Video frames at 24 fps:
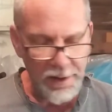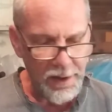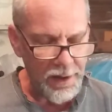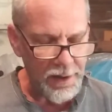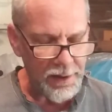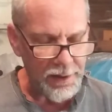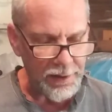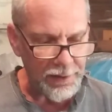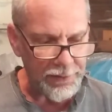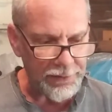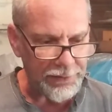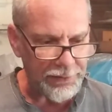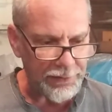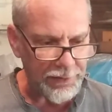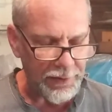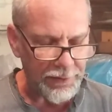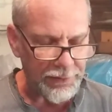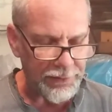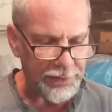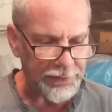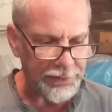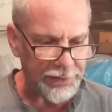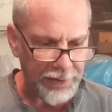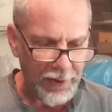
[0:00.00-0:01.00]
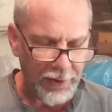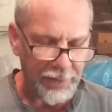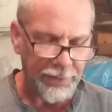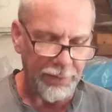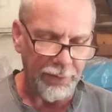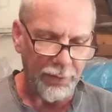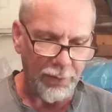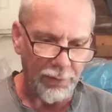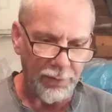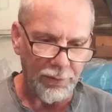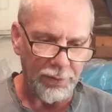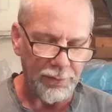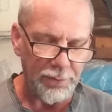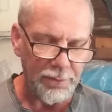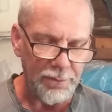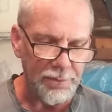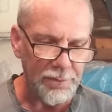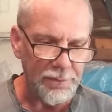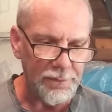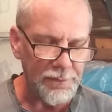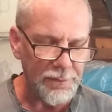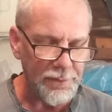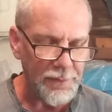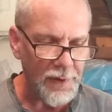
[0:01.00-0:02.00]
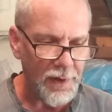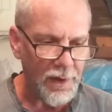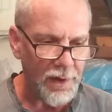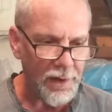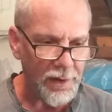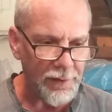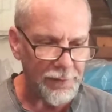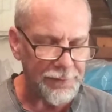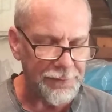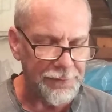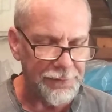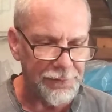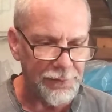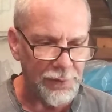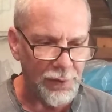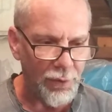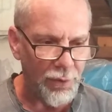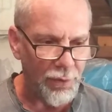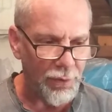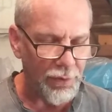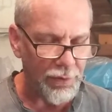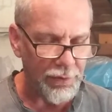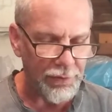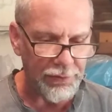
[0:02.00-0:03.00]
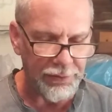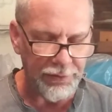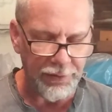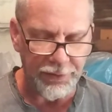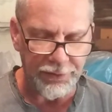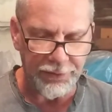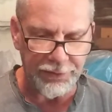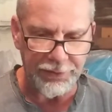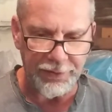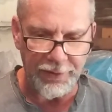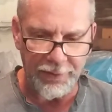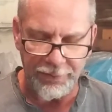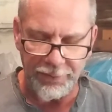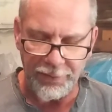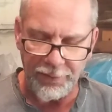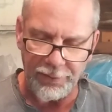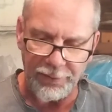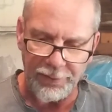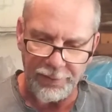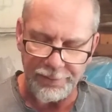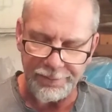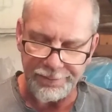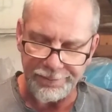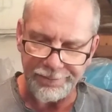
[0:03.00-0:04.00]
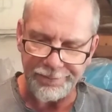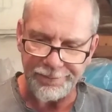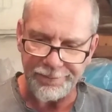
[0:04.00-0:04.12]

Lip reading: and it's several floors, it's several